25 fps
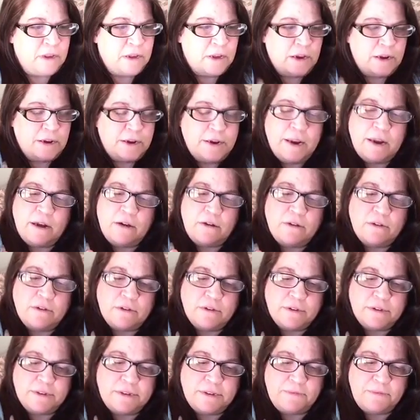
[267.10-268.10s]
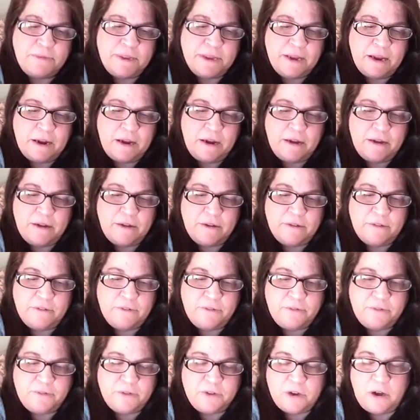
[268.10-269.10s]
Now, something I have
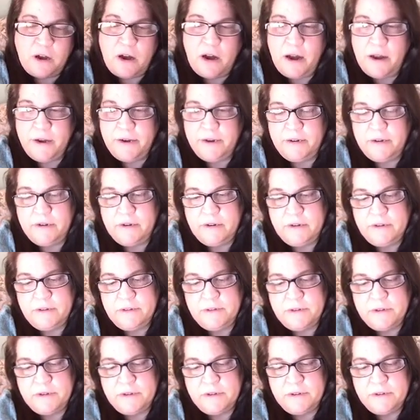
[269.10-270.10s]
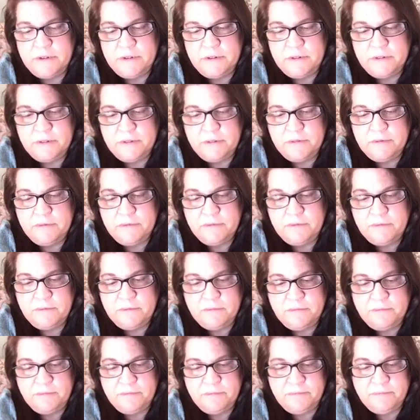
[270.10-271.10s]
taught the
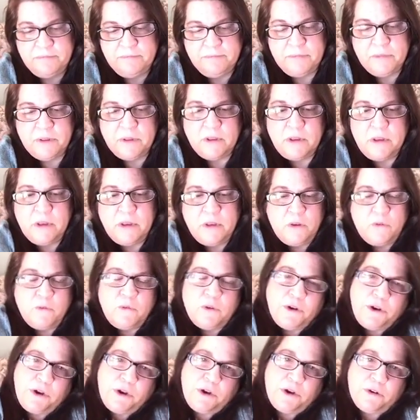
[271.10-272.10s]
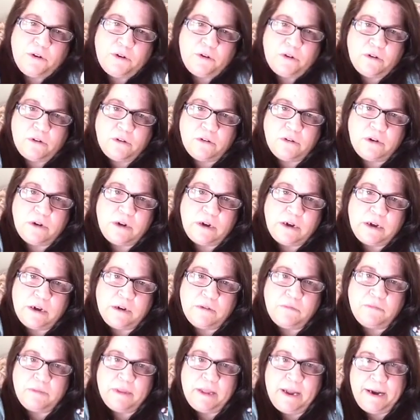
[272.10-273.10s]
when you're
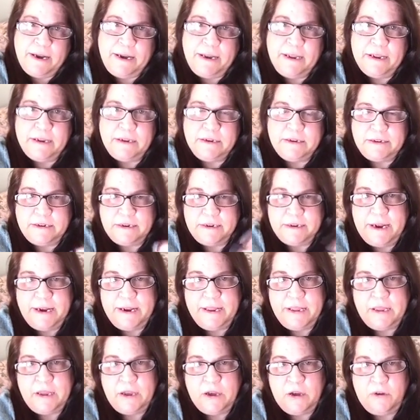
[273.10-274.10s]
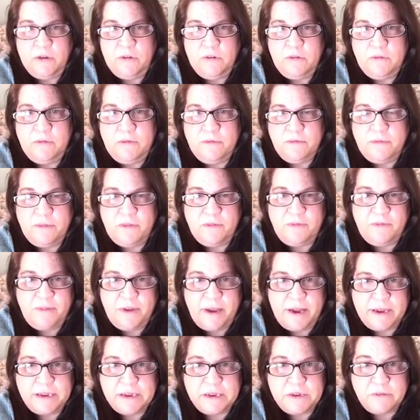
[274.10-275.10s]
lighting it, to let it go. The
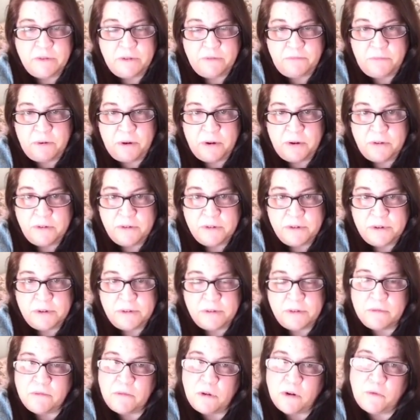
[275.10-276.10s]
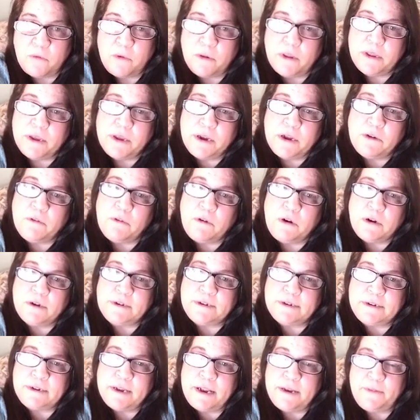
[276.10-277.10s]
faster it burns, the more willing you are
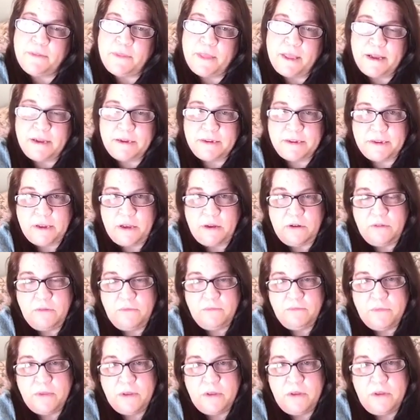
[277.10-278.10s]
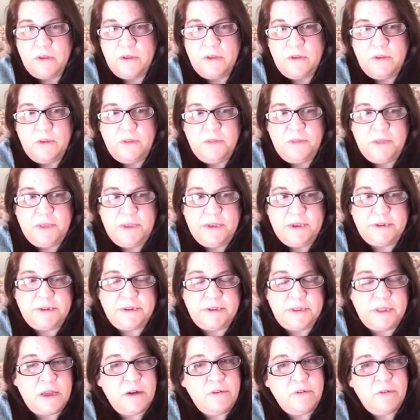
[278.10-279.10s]
to let things go. The
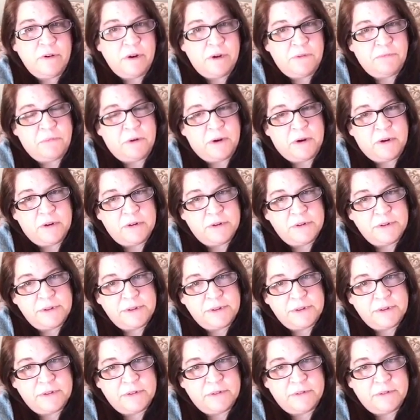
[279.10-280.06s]
slower it burns,